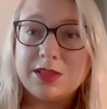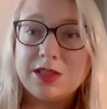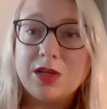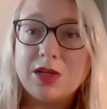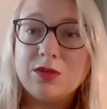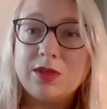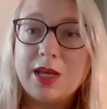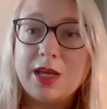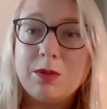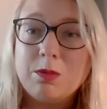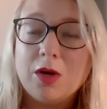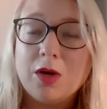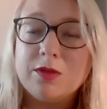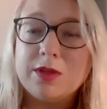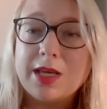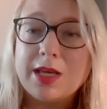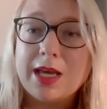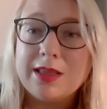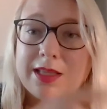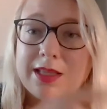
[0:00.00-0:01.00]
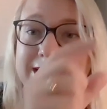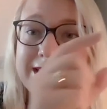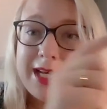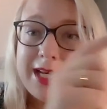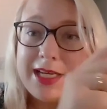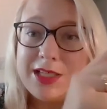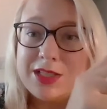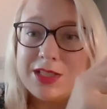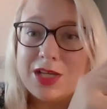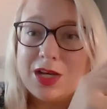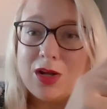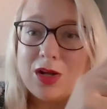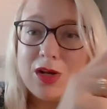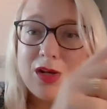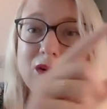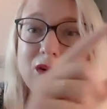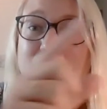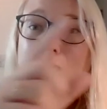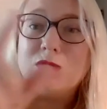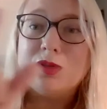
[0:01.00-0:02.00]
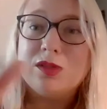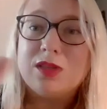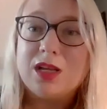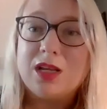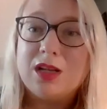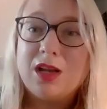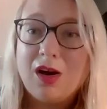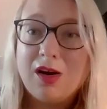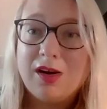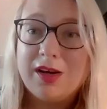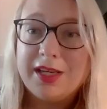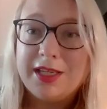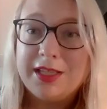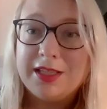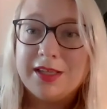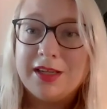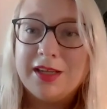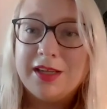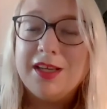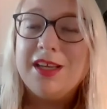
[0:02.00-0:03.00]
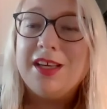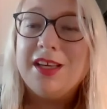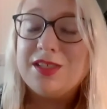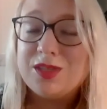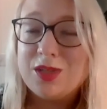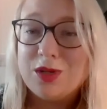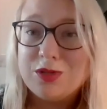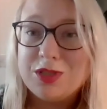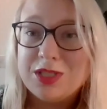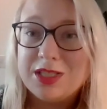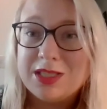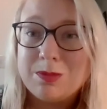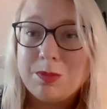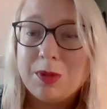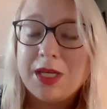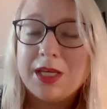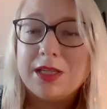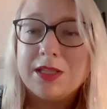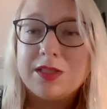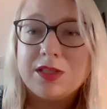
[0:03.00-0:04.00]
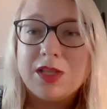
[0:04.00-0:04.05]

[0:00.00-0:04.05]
So they won't get the data along the line, so to speak.